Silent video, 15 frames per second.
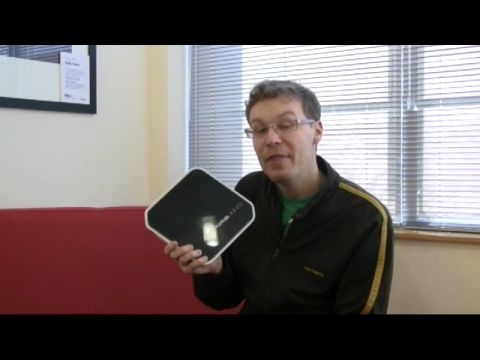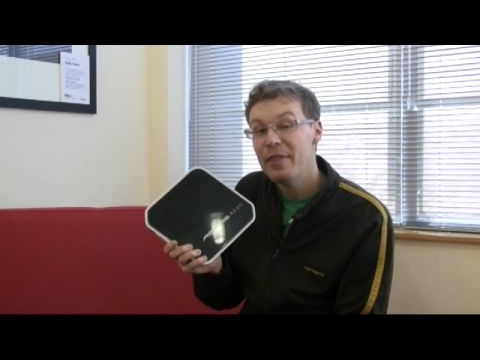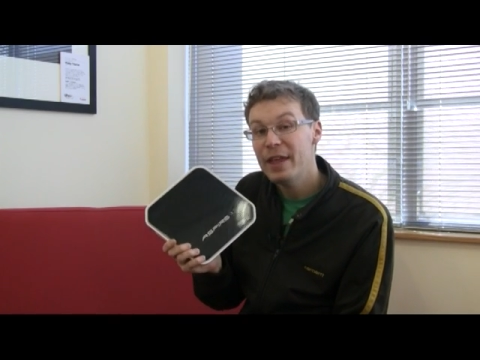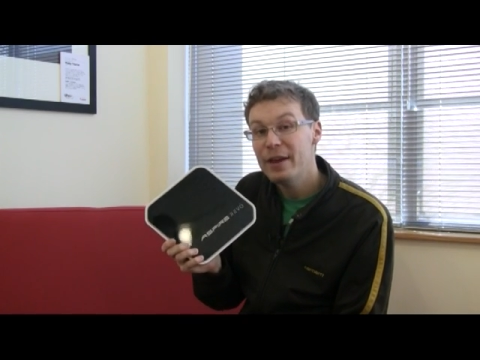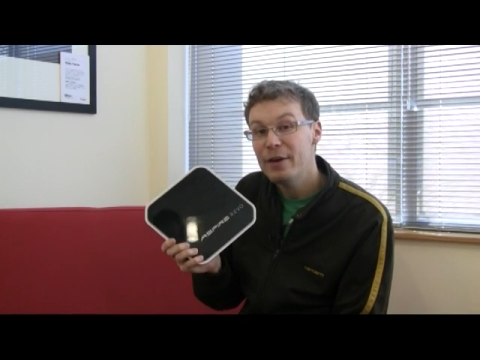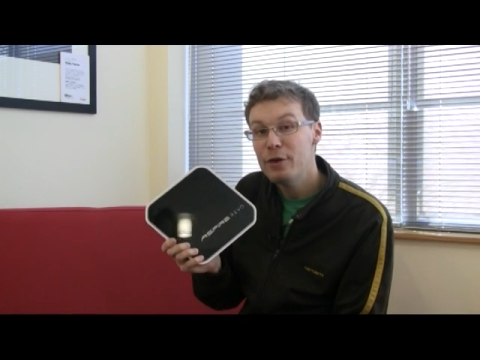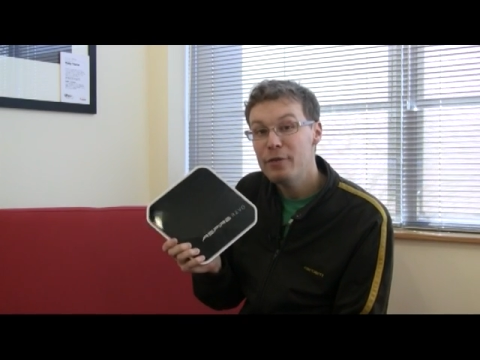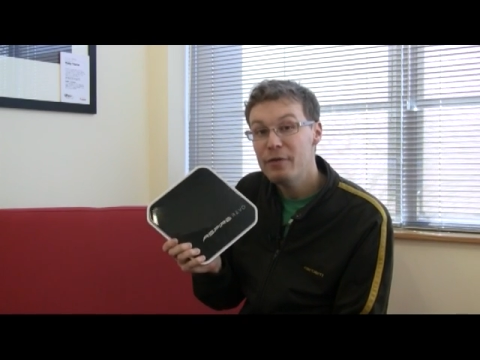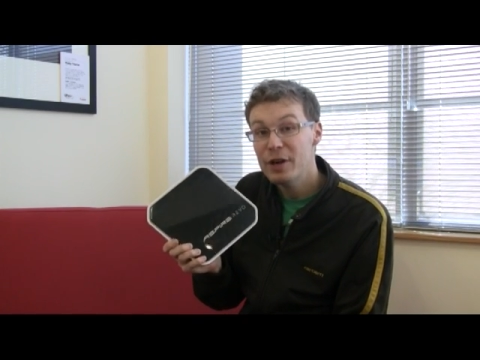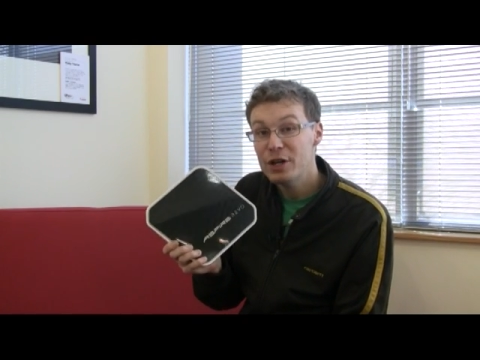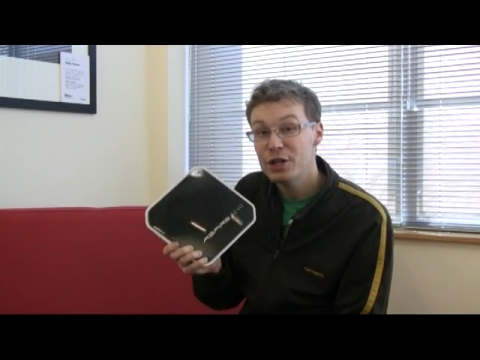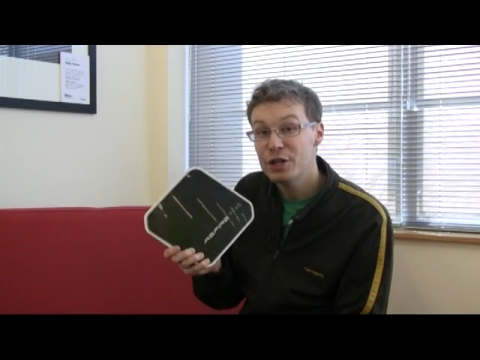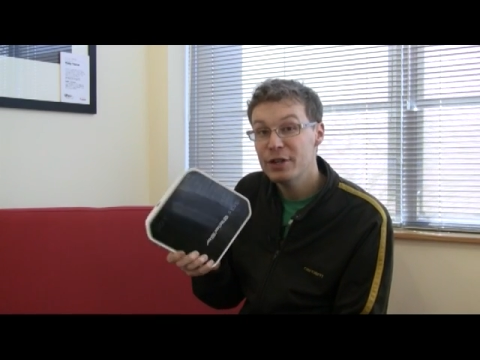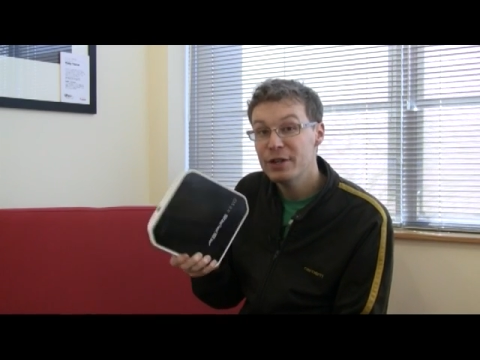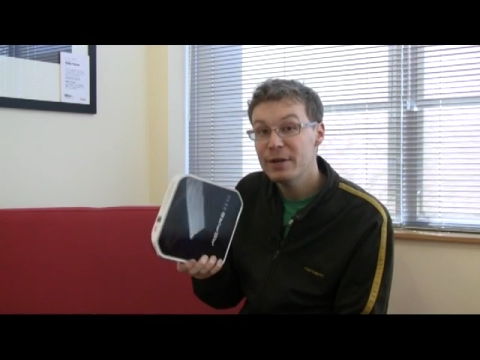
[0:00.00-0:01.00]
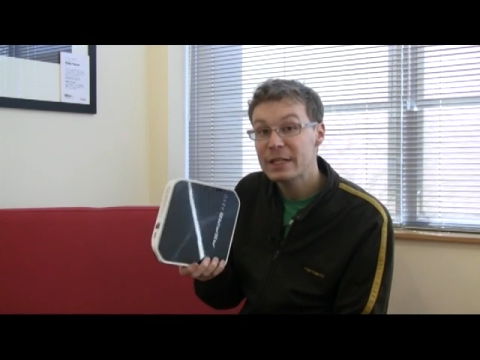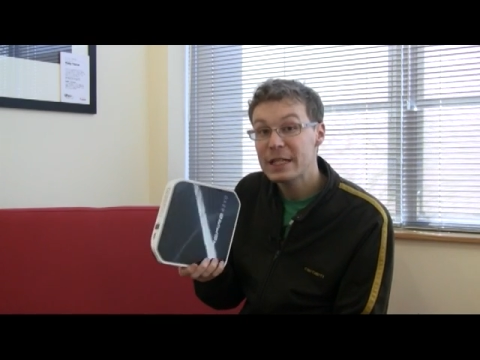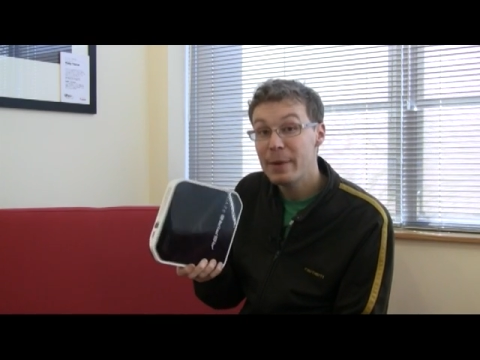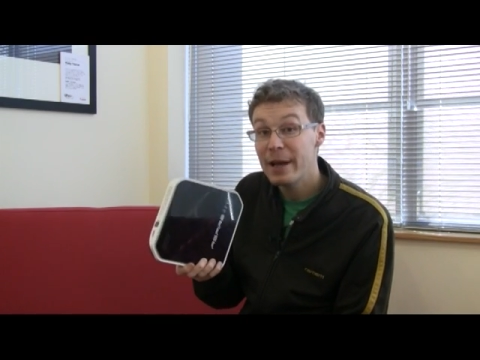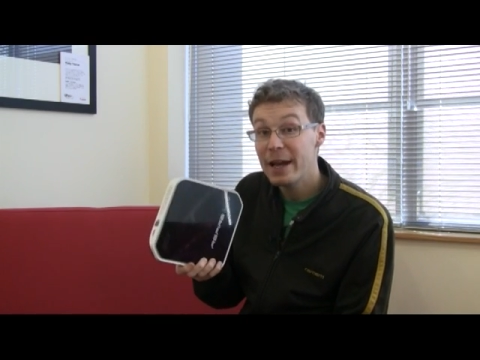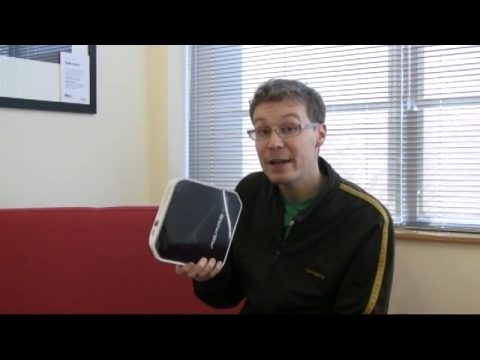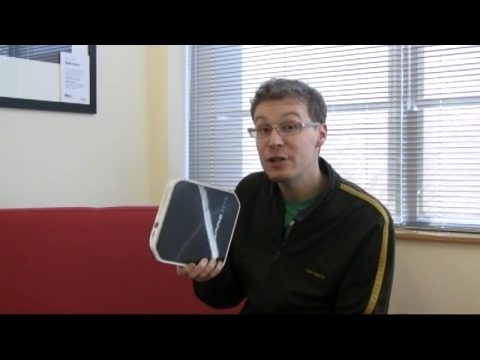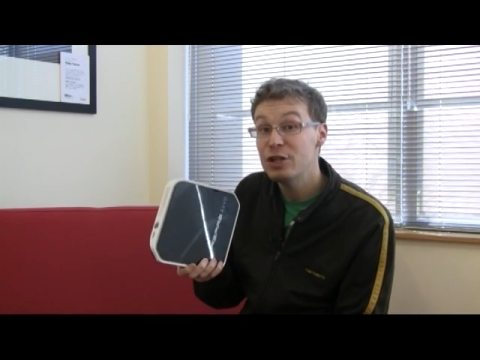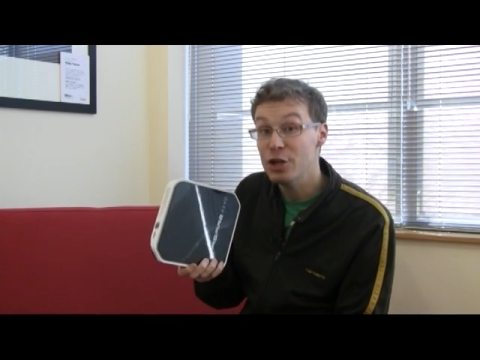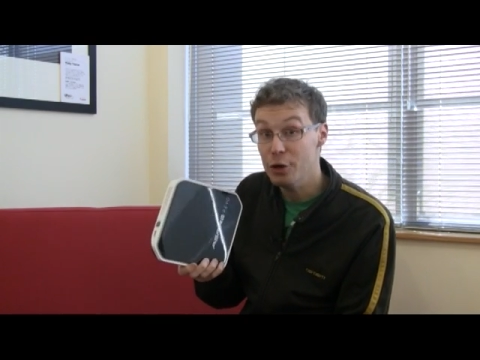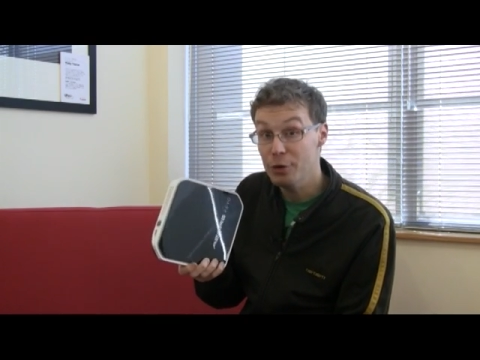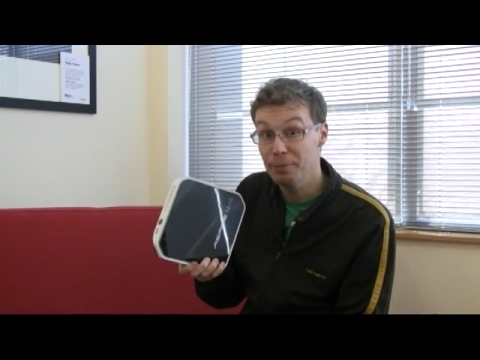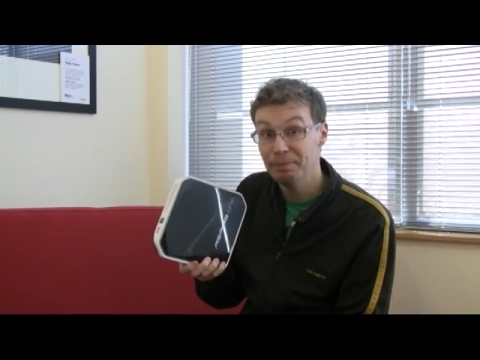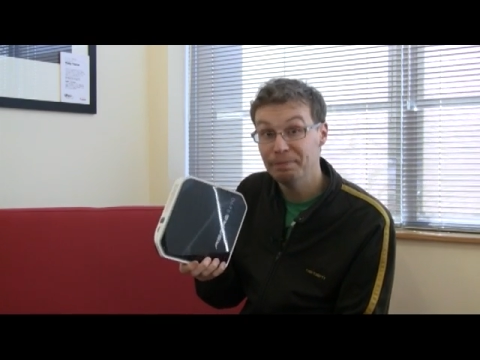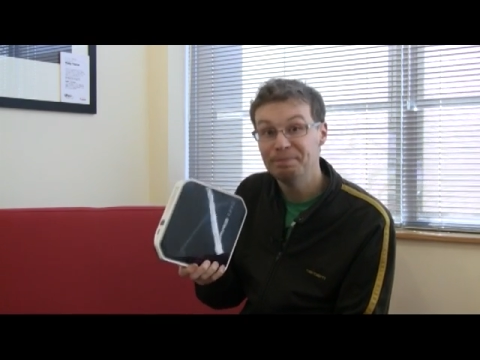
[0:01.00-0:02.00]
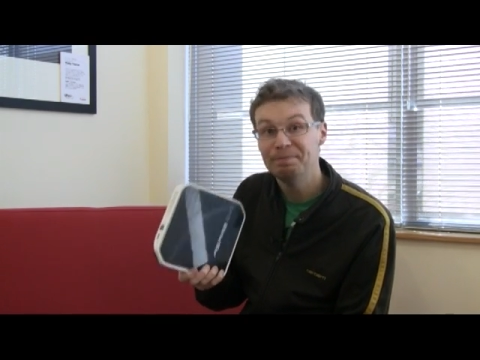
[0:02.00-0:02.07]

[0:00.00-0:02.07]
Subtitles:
the new version, it's coming out in June.